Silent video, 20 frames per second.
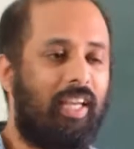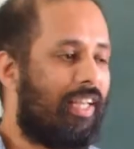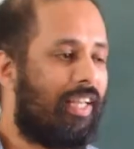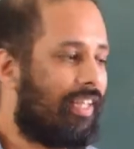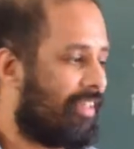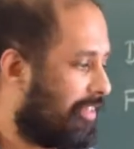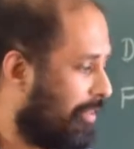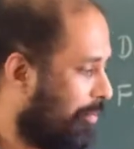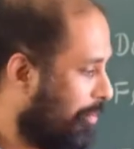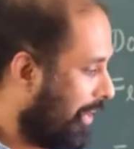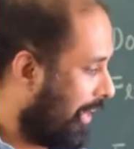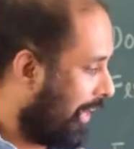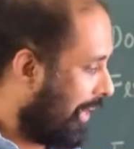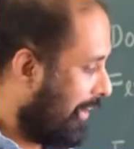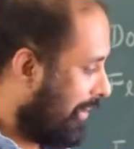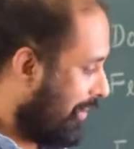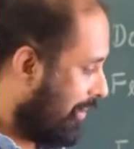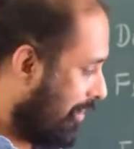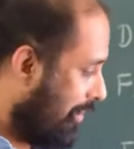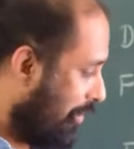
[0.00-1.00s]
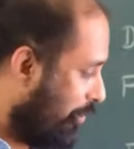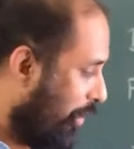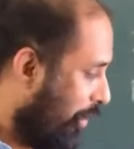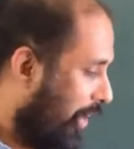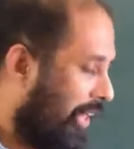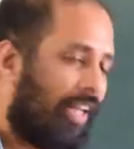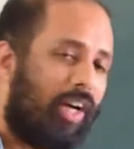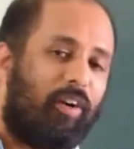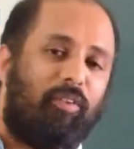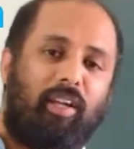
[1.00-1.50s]
Similarly, this is
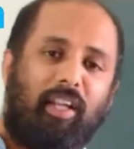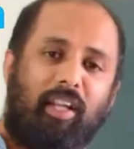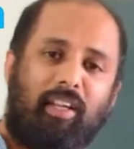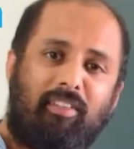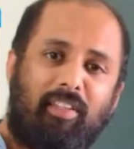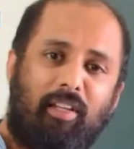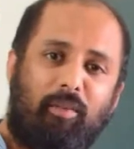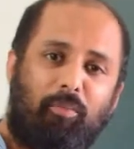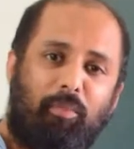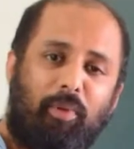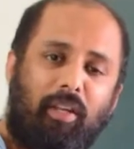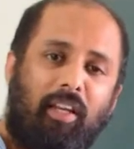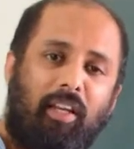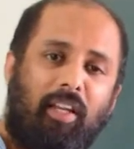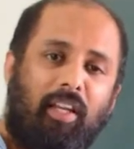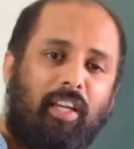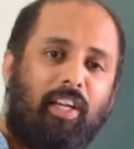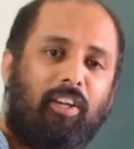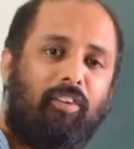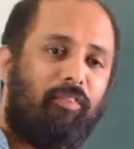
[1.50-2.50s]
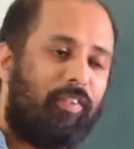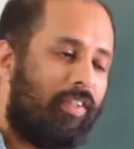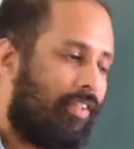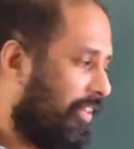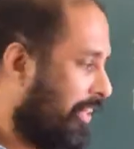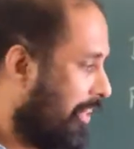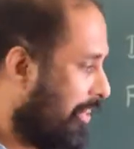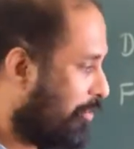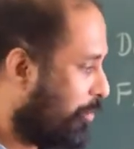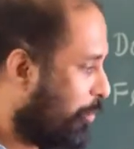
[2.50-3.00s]
one counter example which
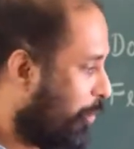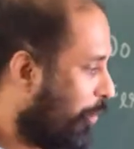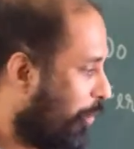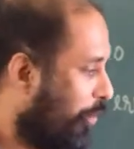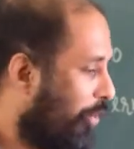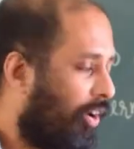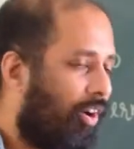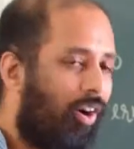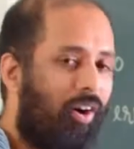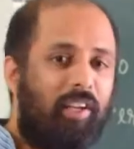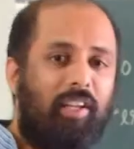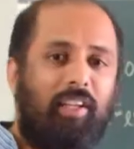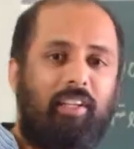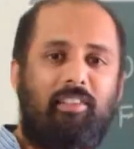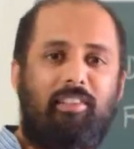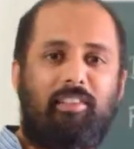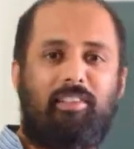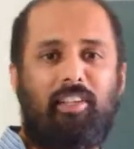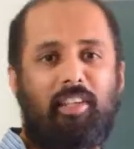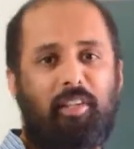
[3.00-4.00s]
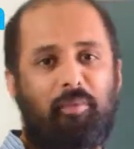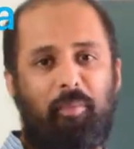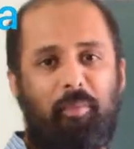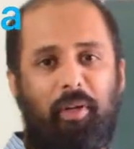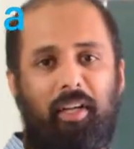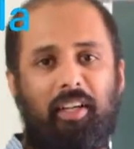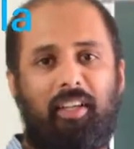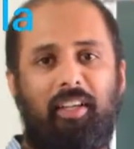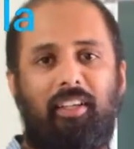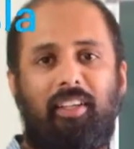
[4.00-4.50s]
disproved Euler's
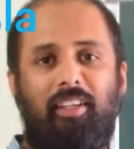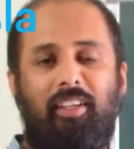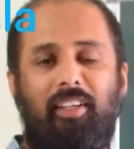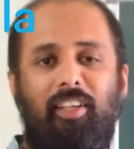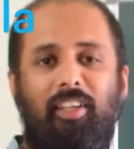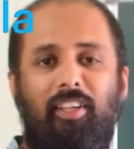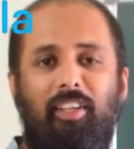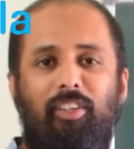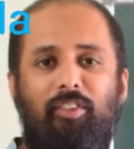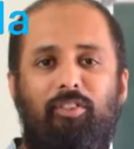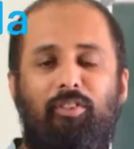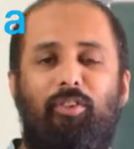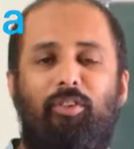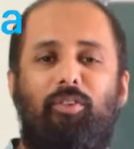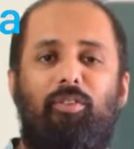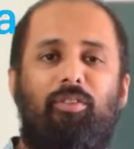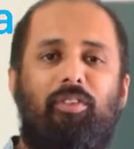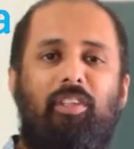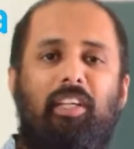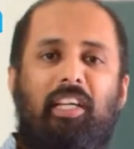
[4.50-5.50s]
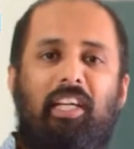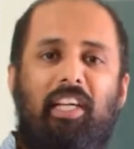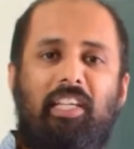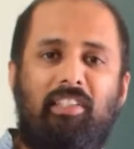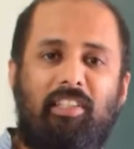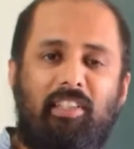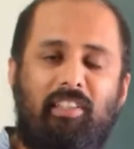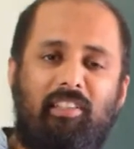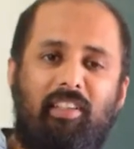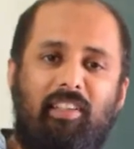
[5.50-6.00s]
statement. So
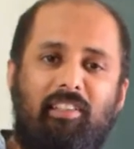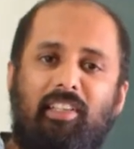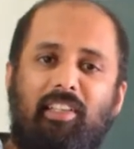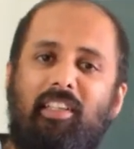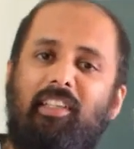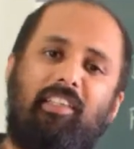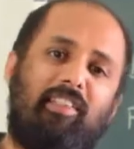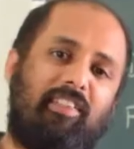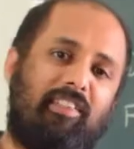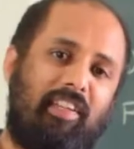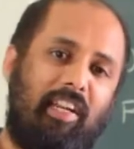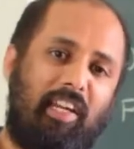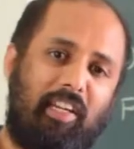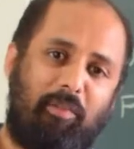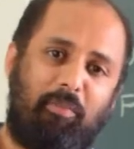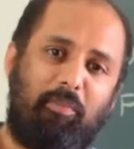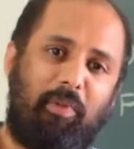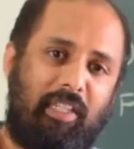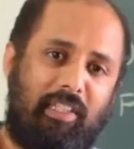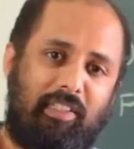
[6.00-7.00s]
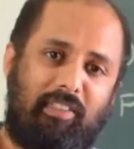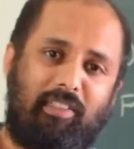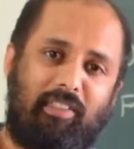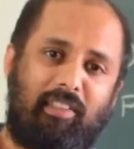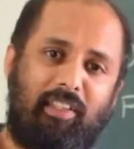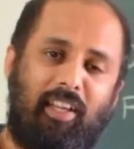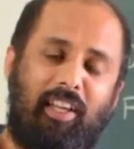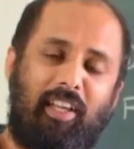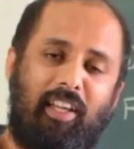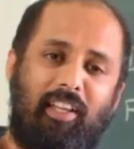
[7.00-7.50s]
conjectures are the
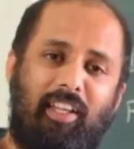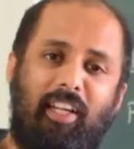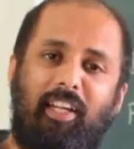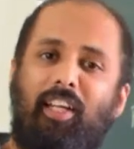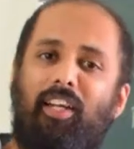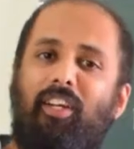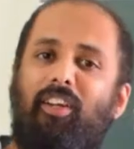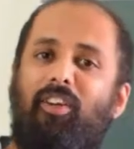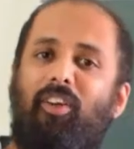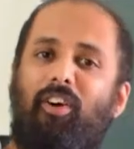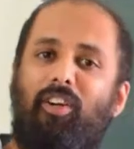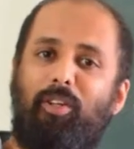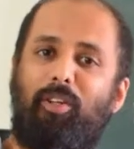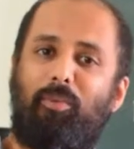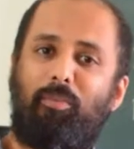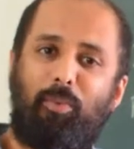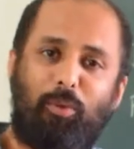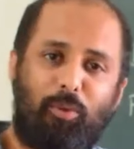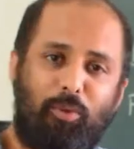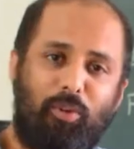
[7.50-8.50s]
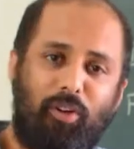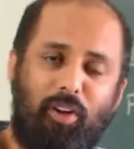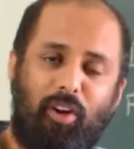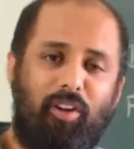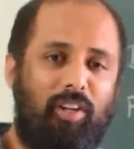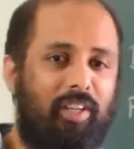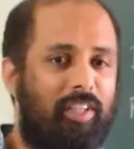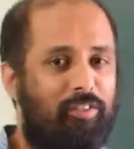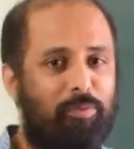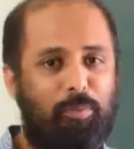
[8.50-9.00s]
statements that are not proved
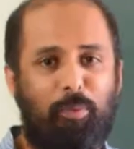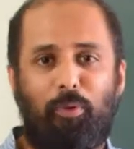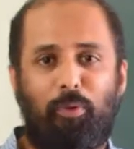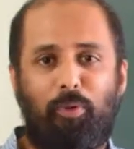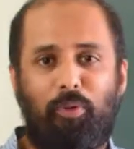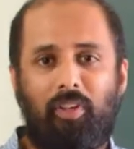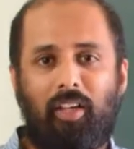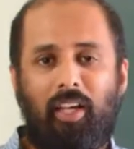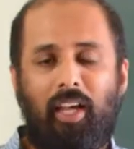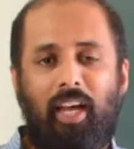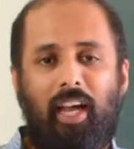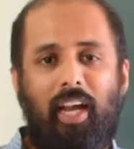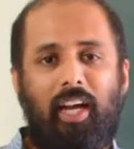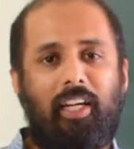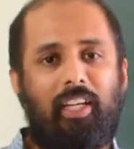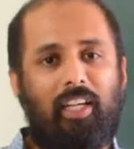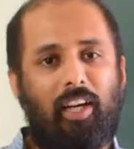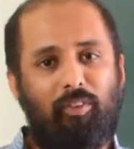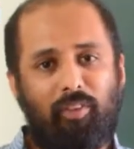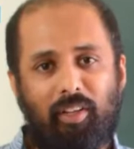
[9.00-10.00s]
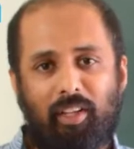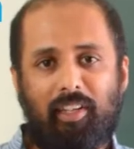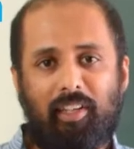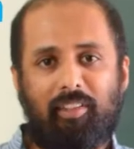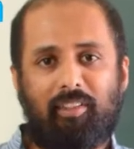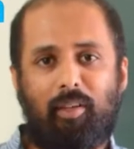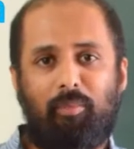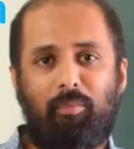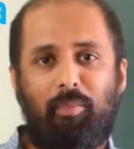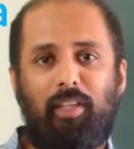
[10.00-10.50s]
or disproved, and counter
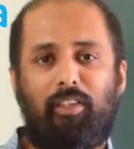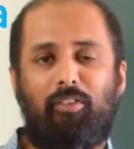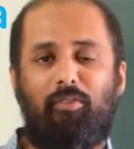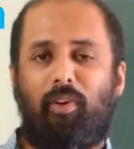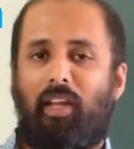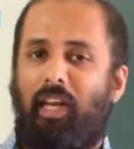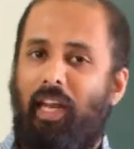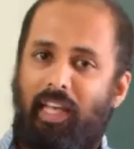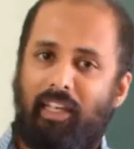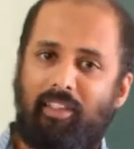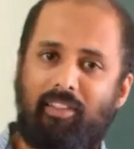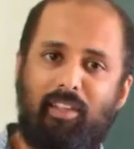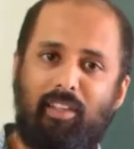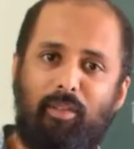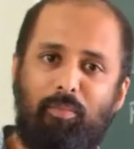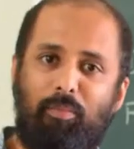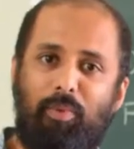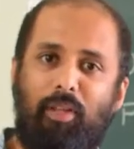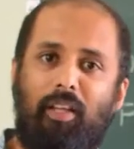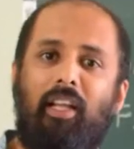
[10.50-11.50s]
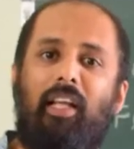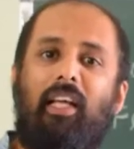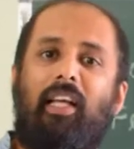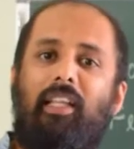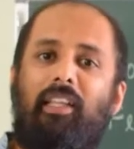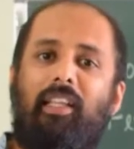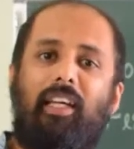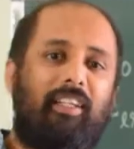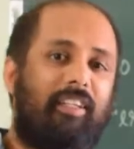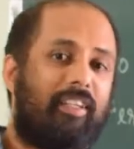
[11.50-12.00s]
example is one example
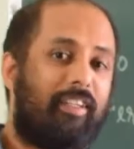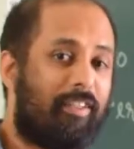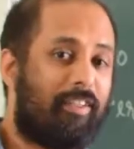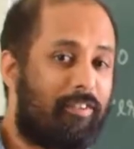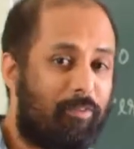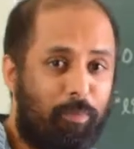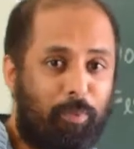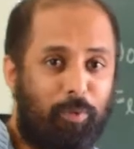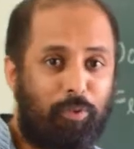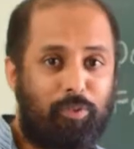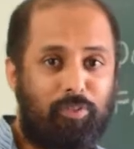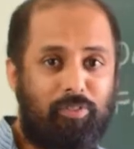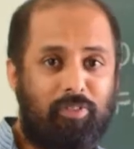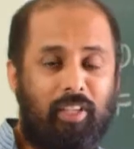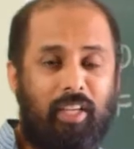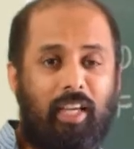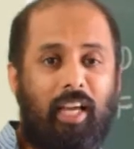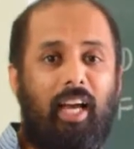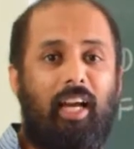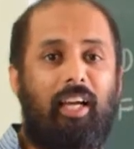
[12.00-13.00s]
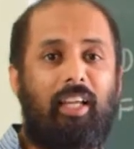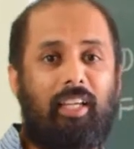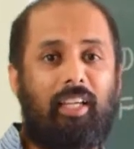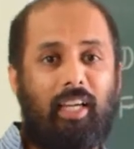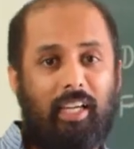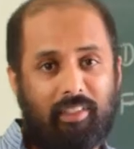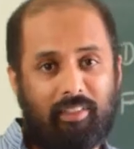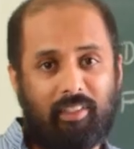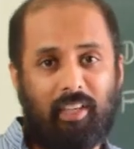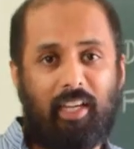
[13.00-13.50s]
that disproves
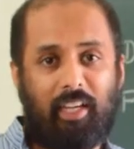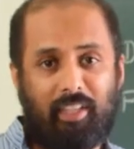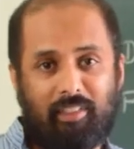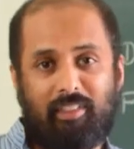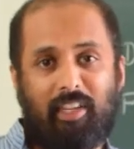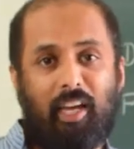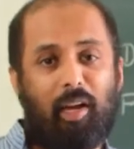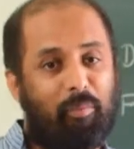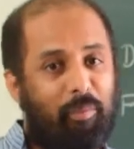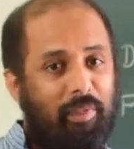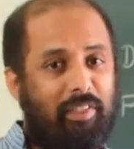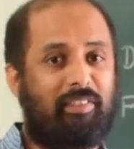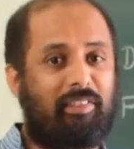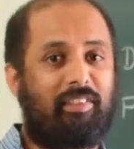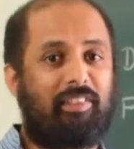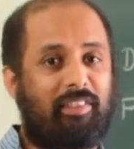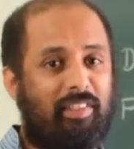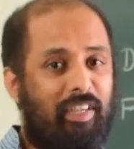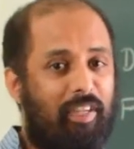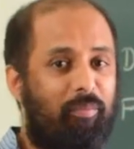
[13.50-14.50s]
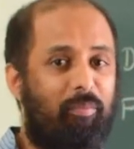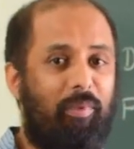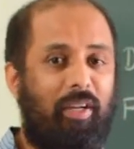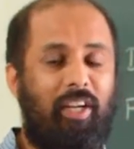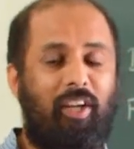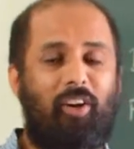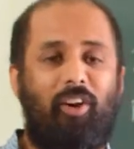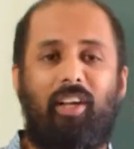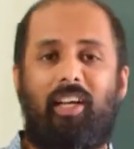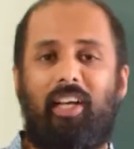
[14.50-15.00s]
an established
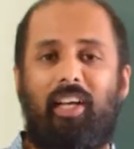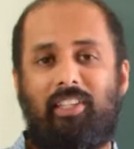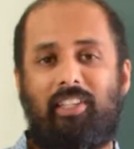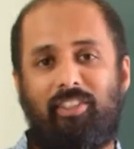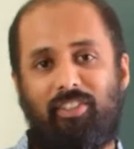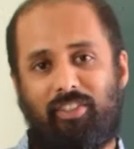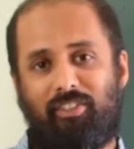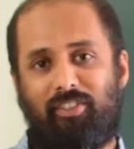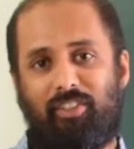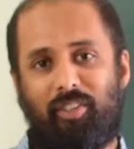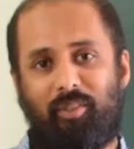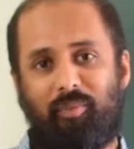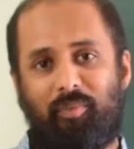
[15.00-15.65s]
statement or a conjecture.